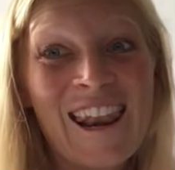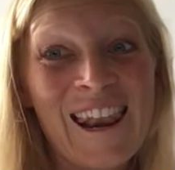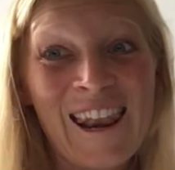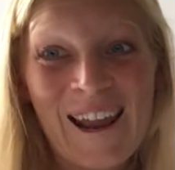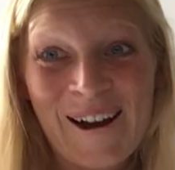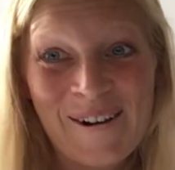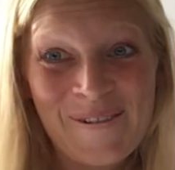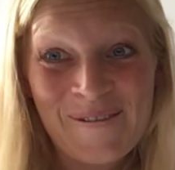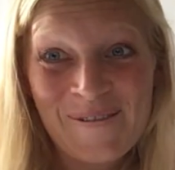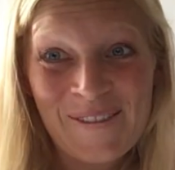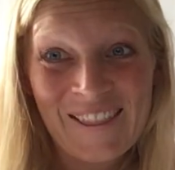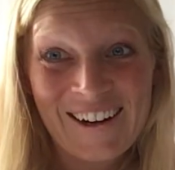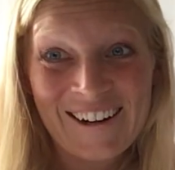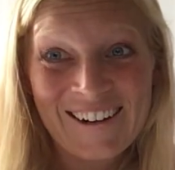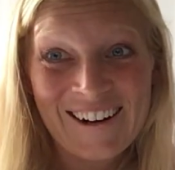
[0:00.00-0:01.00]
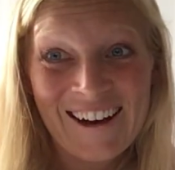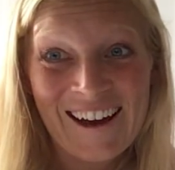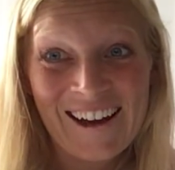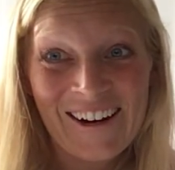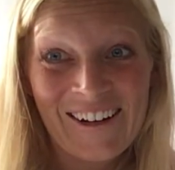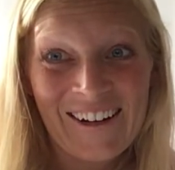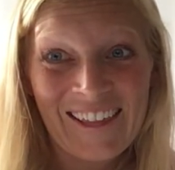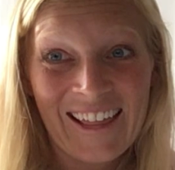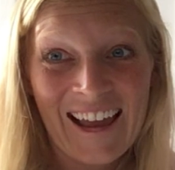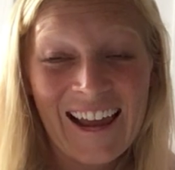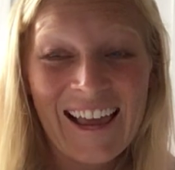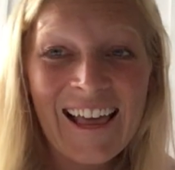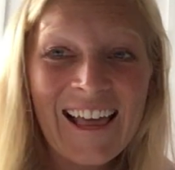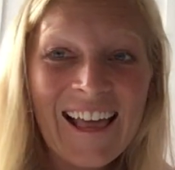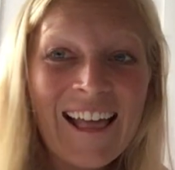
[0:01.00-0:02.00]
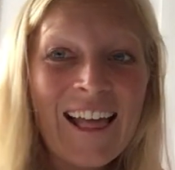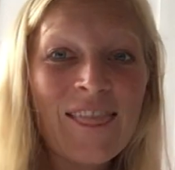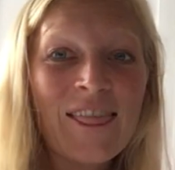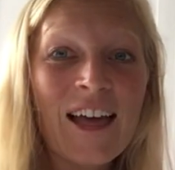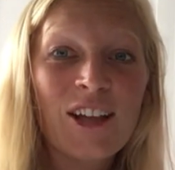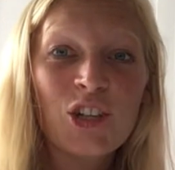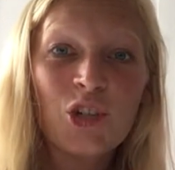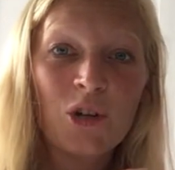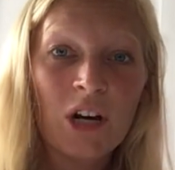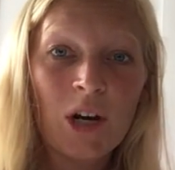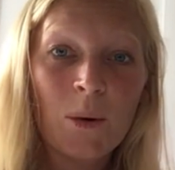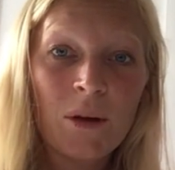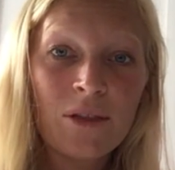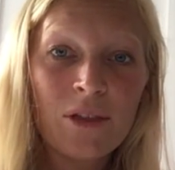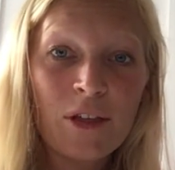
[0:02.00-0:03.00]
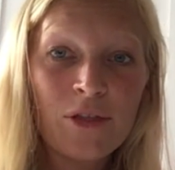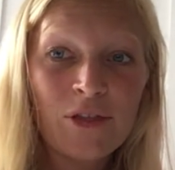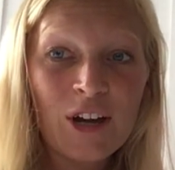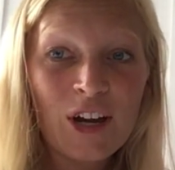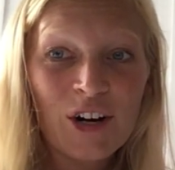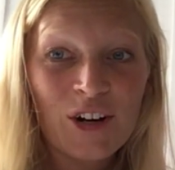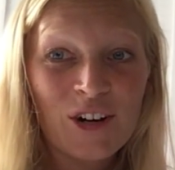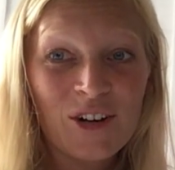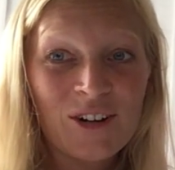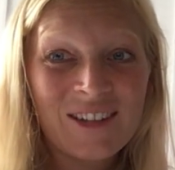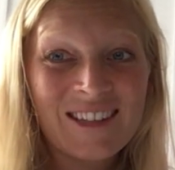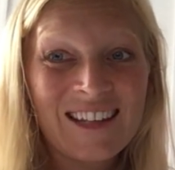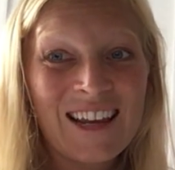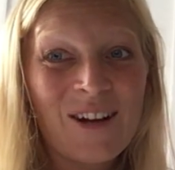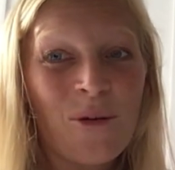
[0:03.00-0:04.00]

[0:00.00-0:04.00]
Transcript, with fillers: No, they're not, are they? That trick with the thirds, in